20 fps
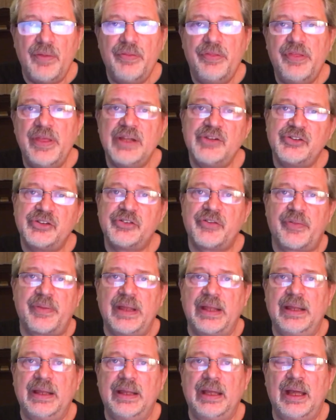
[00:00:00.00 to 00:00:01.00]
this is
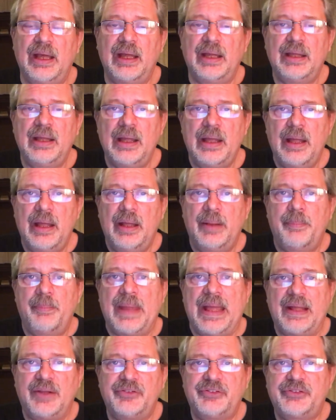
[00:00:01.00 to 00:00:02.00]
the
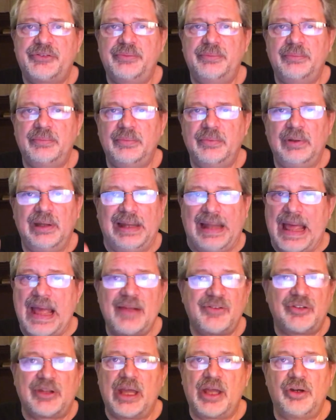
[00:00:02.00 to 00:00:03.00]
man's
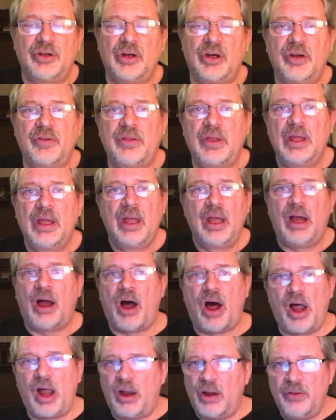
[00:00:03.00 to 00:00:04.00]
last day on earth.
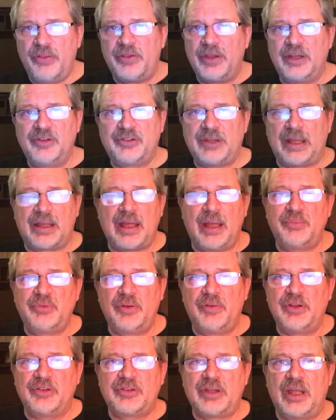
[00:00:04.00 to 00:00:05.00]
All things come
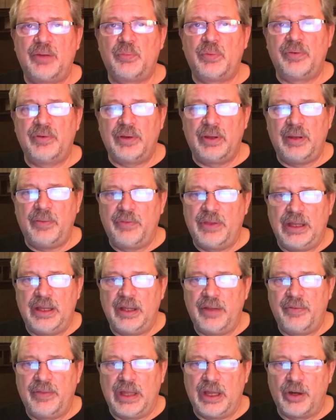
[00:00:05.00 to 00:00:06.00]
to this end when
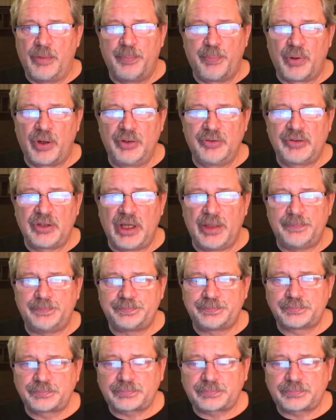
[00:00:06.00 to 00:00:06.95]
they are burnt up.